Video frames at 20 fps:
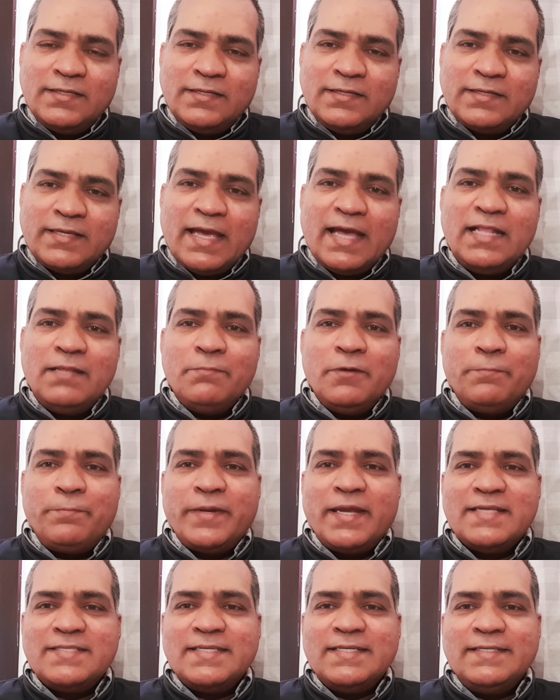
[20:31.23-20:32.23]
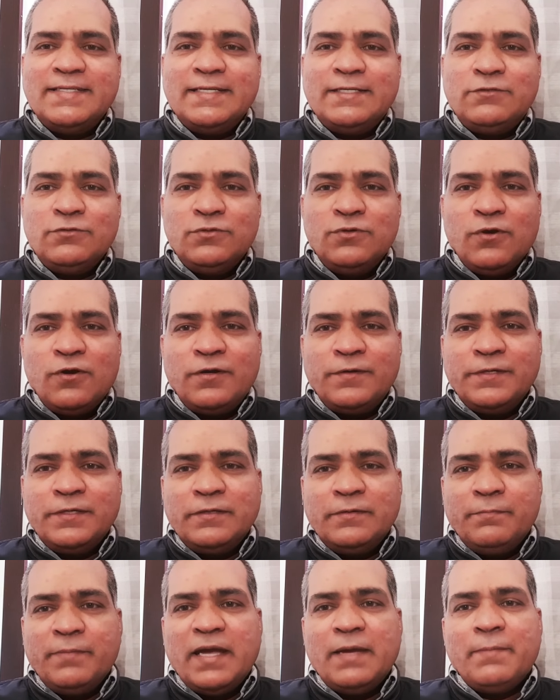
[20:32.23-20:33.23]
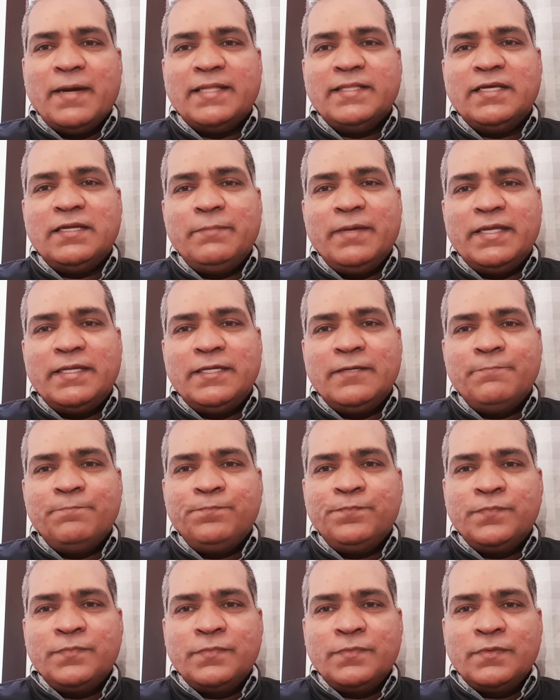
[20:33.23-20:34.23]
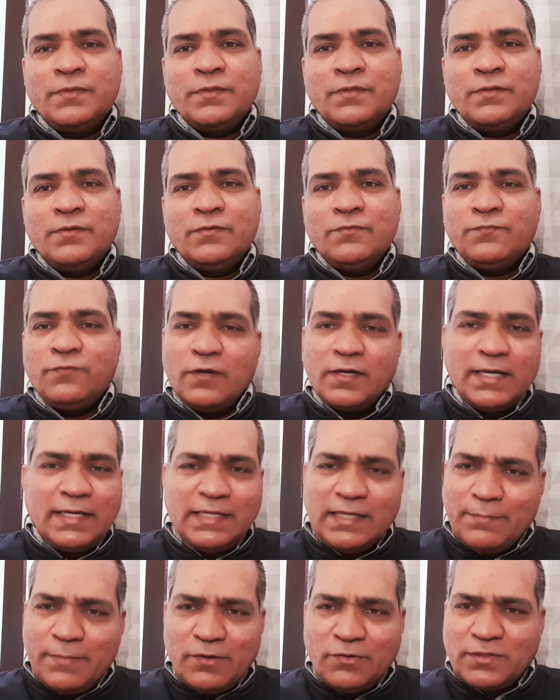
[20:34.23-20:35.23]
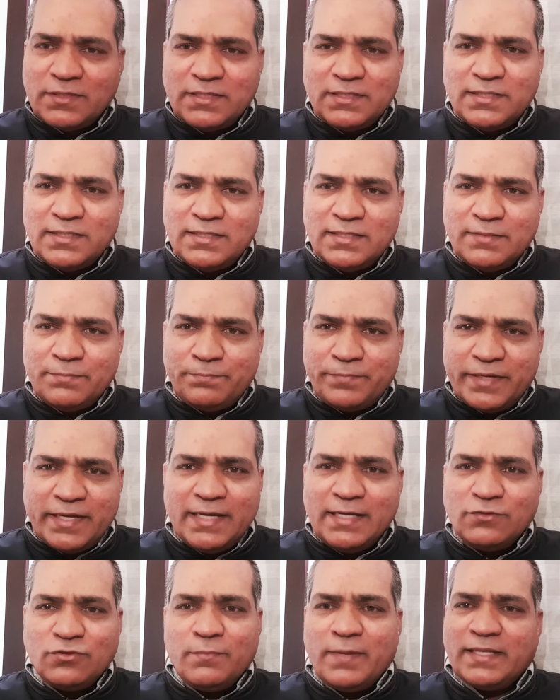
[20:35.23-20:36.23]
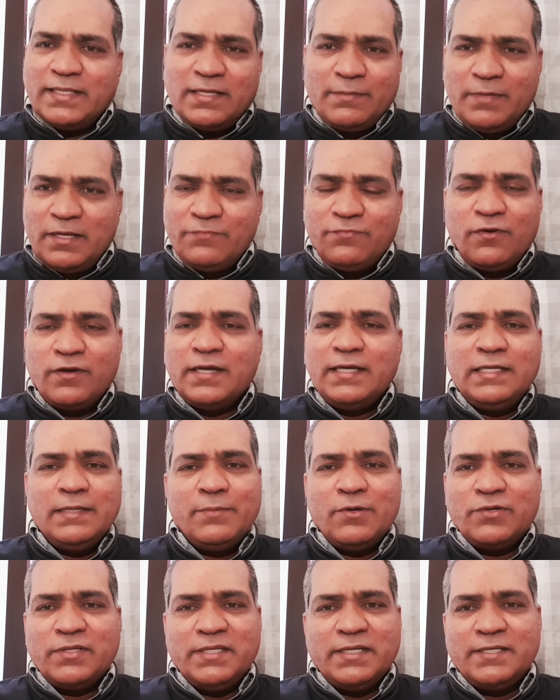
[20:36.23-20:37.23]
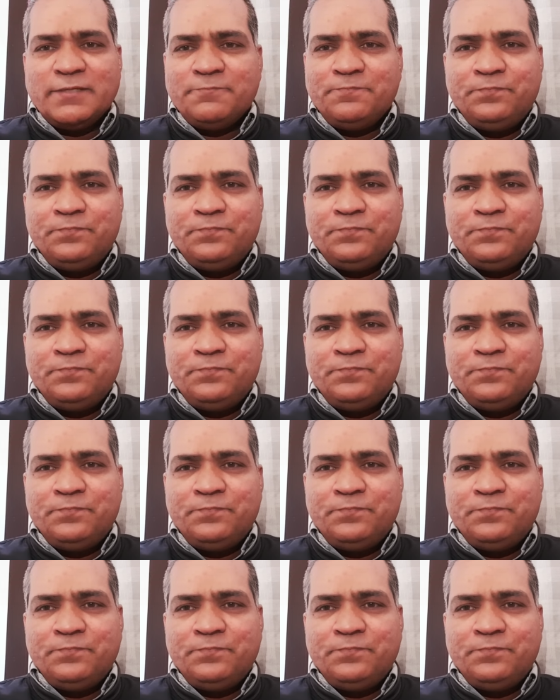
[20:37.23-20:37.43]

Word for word: can be presented to God by Mother Mary. Forget about uh, praying to Mother Mary. Forget about that.